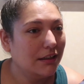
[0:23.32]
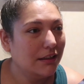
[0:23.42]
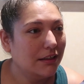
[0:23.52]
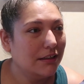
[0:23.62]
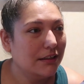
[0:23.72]

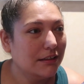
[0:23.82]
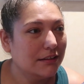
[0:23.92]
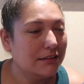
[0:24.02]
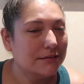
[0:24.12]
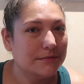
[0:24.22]

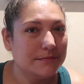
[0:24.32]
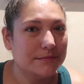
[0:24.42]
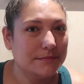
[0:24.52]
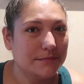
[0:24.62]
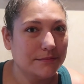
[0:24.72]

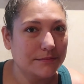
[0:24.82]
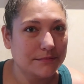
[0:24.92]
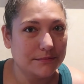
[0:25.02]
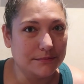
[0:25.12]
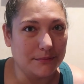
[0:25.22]

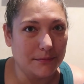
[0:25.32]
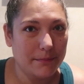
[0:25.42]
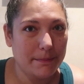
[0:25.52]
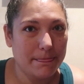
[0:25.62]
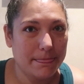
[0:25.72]

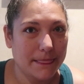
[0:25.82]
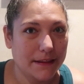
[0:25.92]
The person shown says nothing.